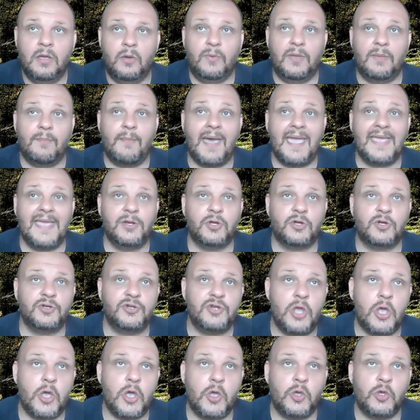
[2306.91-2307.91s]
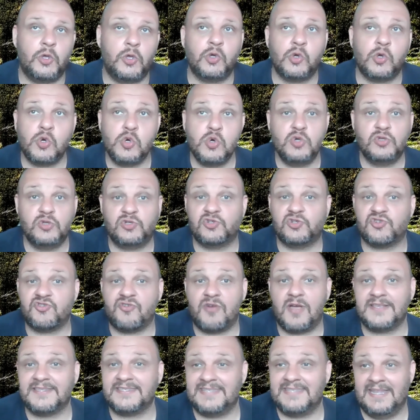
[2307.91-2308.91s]
we might not know who to
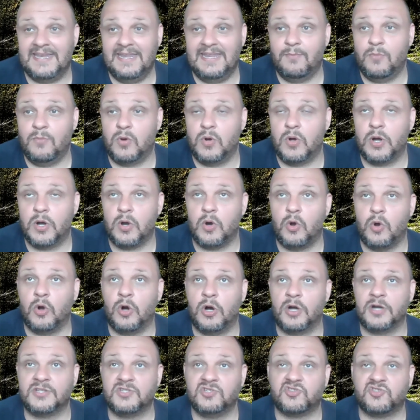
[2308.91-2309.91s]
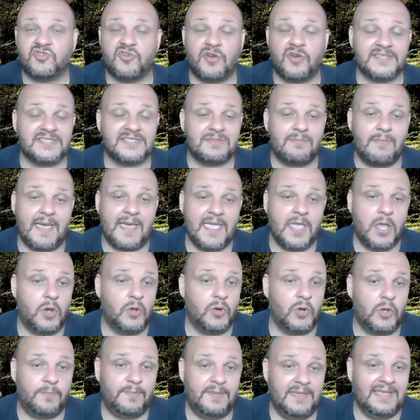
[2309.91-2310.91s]
trust anymore or to trust my
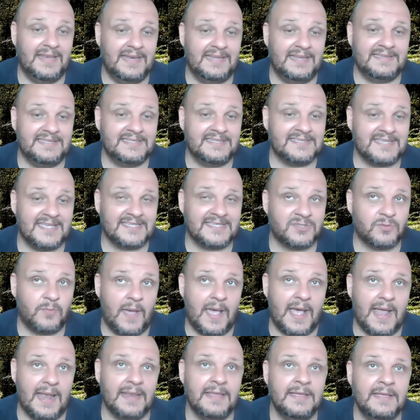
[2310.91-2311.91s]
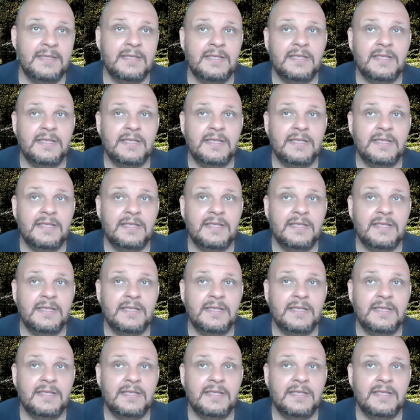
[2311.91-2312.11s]
own abilities as well